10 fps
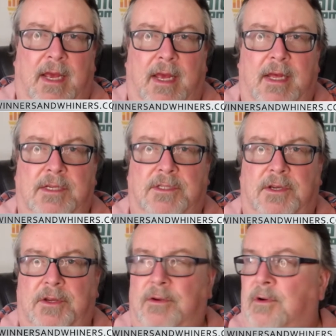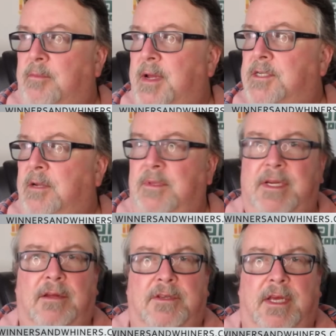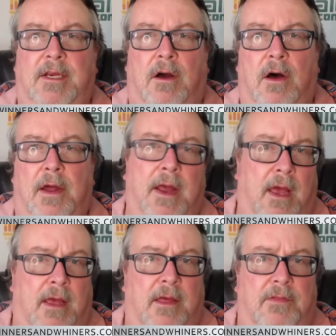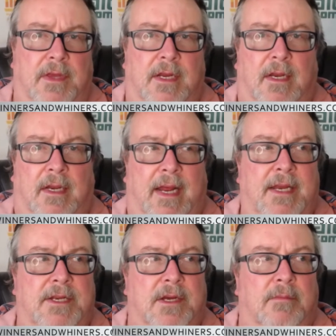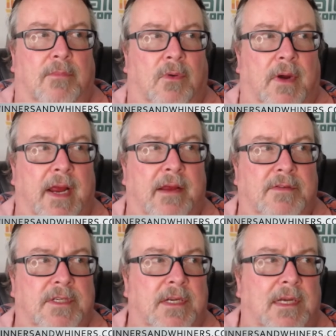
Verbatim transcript: as the New York Mets come to town to take on the Atlanta Braves.